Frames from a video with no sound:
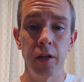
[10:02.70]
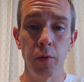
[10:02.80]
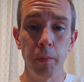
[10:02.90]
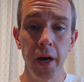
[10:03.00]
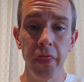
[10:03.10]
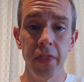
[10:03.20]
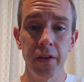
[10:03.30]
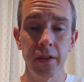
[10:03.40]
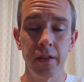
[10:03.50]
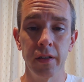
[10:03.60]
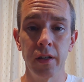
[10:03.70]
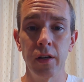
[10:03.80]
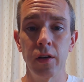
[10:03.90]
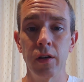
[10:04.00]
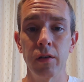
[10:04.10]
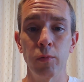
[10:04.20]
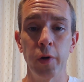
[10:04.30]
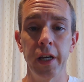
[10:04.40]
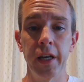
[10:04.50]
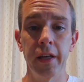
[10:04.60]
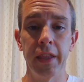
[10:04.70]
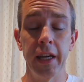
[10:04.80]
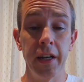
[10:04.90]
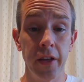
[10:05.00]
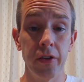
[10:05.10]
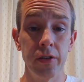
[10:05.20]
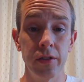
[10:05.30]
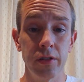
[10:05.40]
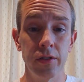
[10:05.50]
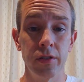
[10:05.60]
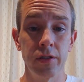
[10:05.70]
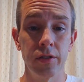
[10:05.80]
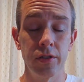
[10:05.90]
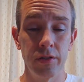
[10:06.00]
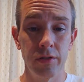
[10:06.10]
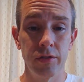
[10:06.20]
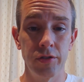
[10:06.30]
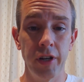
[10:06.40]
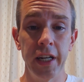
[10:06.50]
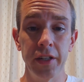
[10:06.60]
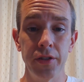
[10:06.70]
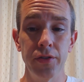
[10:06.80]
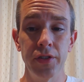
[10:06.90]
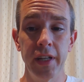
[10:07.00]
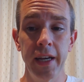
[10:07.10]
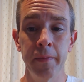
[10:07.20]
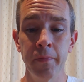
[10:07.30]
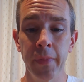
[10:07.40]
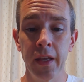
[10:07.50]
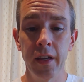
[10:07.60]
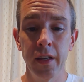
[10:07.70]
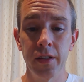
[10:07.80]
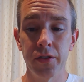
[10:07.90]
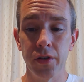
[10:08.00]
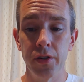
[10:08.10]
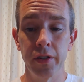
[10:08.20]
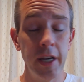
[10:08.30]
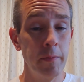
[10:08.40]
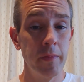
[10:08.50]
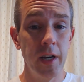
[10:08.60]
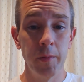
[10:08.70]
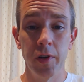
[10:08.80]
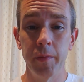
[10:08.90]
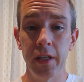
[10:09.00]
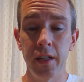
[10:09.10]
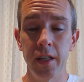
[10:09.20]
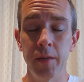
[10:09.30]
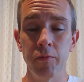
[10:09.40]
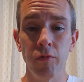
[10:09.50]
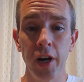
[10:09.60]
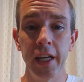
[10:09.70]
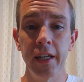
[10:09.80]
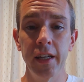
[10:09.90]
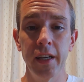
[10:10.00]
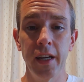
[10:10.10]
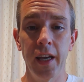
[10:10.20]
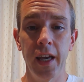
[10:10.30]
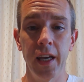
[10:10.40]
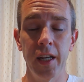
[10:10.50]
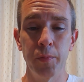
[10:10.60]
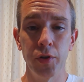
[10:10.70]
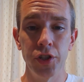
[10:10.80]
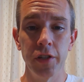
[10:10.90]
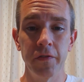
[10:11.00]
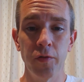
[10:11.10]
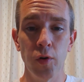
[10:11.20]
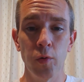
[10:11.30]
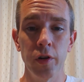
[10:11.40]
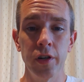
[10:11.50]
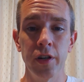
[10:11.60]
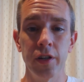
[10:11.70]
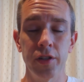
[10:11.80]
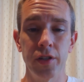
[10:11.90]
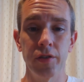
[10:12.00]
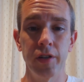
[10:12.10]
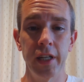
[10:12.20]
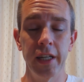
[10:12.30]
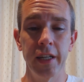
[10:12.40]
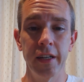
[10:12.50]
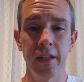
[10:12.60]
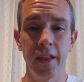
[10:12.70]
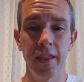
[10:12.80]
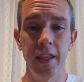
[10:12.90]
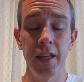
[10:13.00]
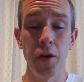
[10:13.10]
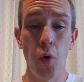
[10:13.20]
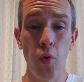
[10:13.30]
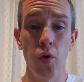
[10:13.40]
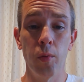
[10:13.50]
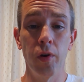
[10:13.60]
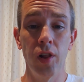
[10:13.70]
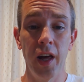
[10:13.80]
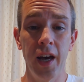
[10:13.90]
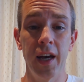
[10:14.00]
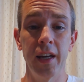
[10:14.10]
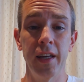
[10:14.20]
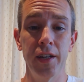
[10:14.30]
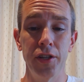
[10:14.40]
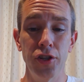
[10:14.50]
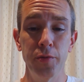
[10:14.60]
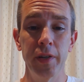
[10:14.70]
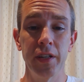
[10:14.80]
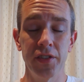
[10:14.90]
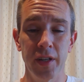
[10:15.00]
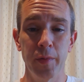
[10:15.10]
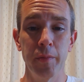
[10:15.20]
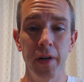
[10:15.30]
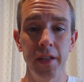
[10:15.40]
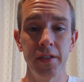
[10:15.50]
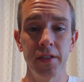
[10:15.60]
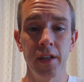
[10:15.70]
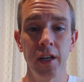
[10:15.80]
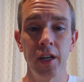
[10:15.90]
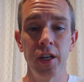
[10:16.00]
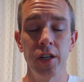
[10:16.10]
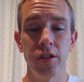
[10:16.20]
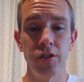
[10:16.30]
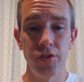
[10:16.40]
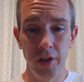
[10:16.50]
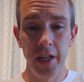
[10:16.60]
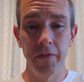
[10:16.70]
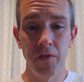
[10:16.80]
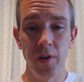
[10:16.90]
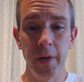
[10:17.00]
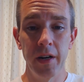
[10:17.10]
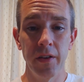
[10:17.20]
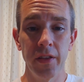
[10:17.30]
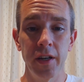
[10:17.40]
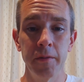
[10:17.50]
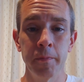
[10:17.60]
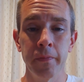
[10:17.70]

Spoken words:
a month with another Training Tuesday. So, yep, I'm going to keep running and pushing forward during the horrible, hot, and humid summer months, training for a marathon.